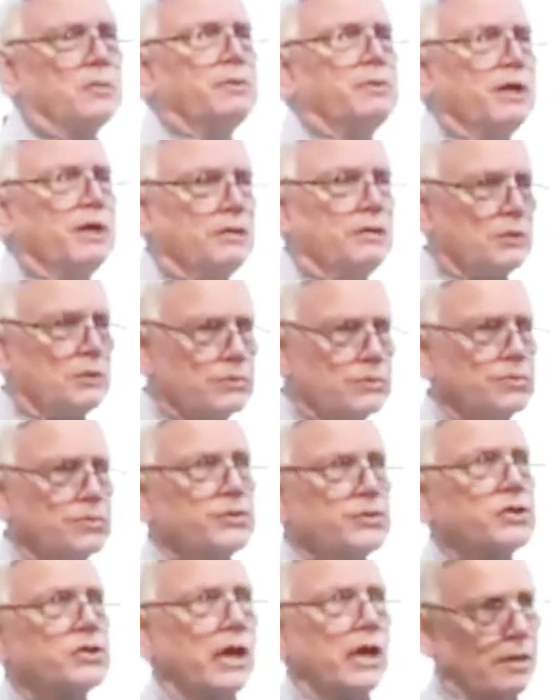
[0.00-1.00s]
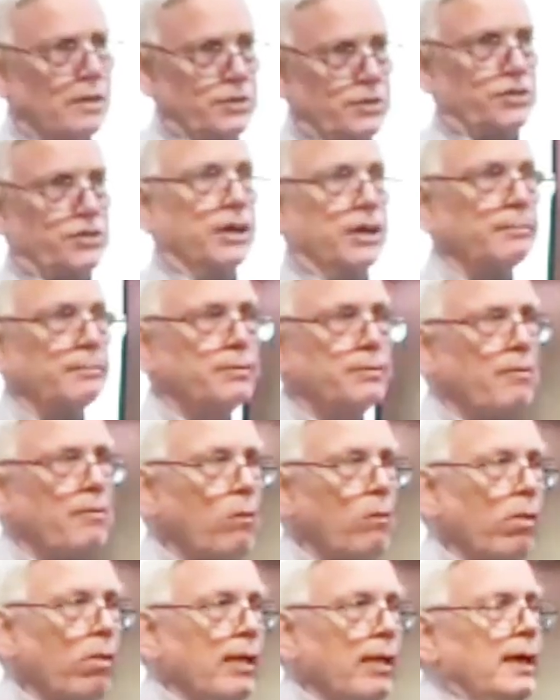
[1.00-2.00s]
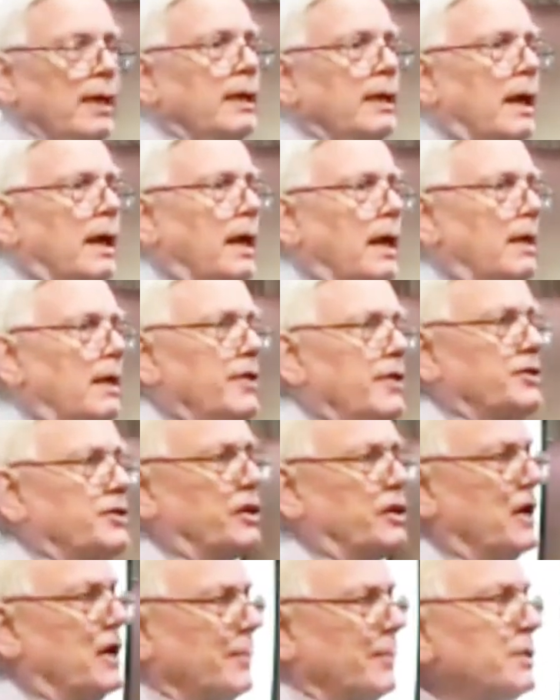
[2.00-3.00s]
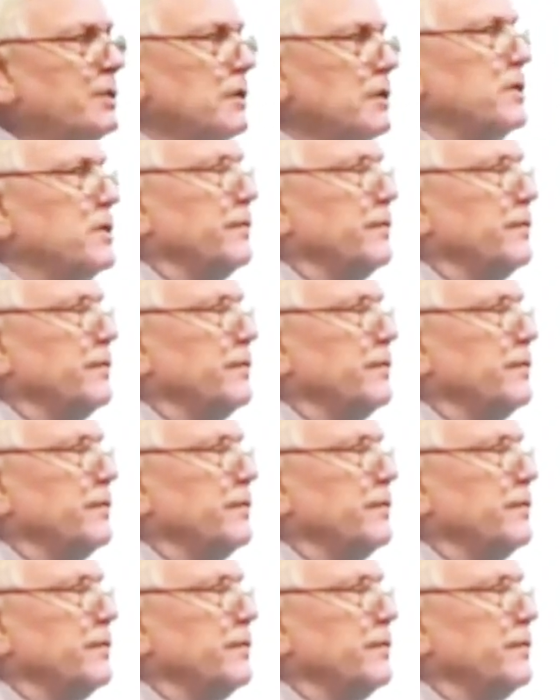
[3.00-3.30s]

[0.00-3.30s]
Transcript: be neutral scholarship. And there's a couple of